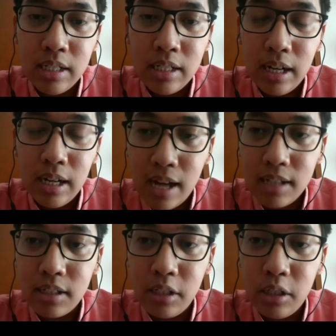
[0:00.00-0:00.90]

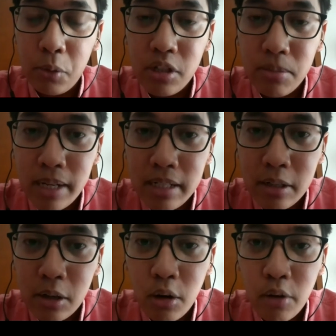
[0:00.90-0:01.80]
luck it was a
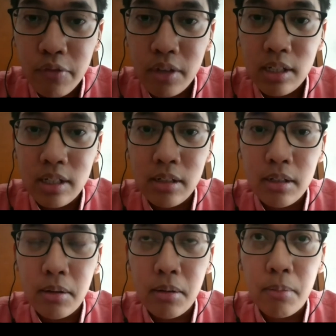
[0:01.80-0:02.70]
matter of
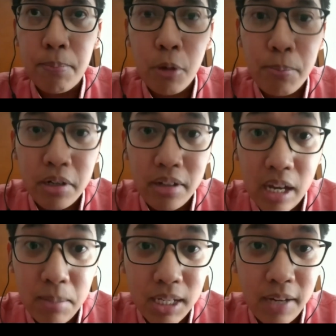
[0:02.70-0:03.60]
uh, proper
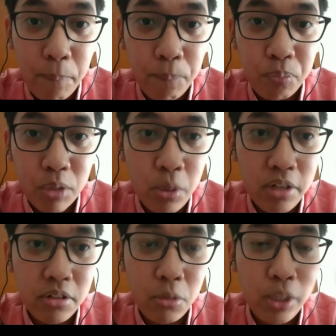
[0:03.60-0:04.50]
timing
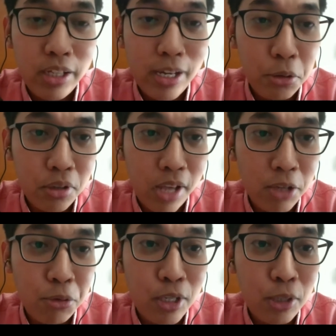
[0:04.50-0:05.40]
which we cannot
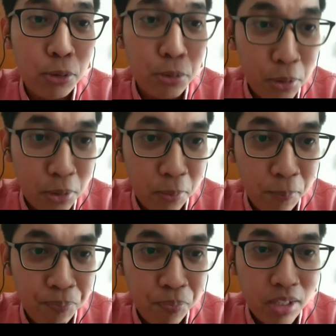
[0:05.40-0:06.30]
actually control
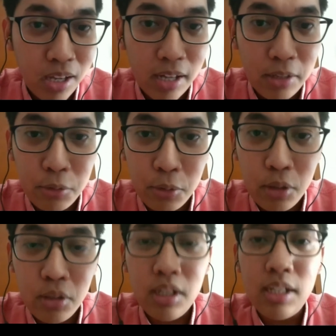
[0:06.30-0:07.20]
and
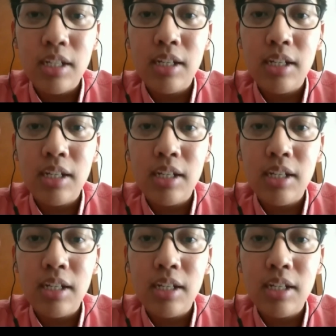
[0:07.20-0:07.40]
so uh,